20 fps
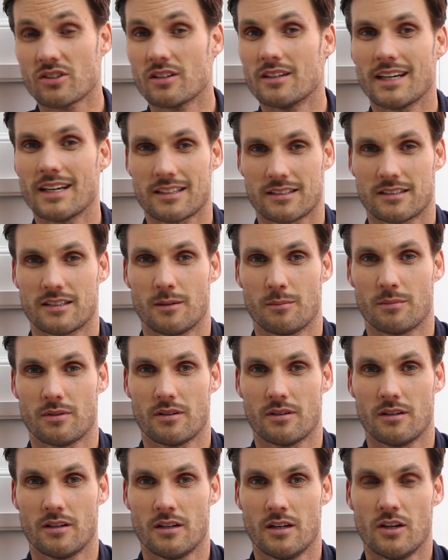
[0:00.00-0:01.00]
the next step?
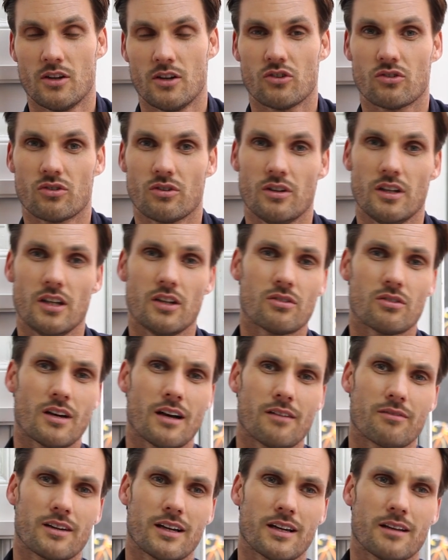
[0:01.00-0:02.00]
So you need to
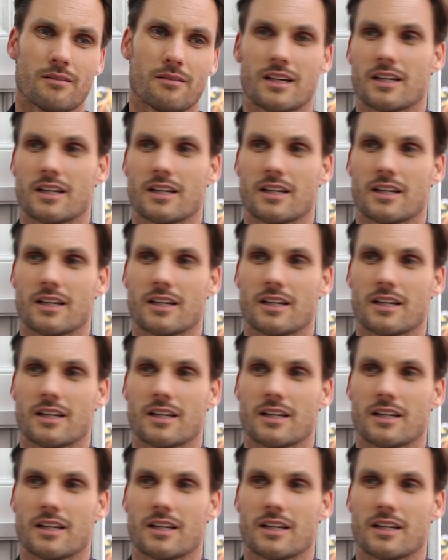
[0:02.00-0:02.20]
have kind of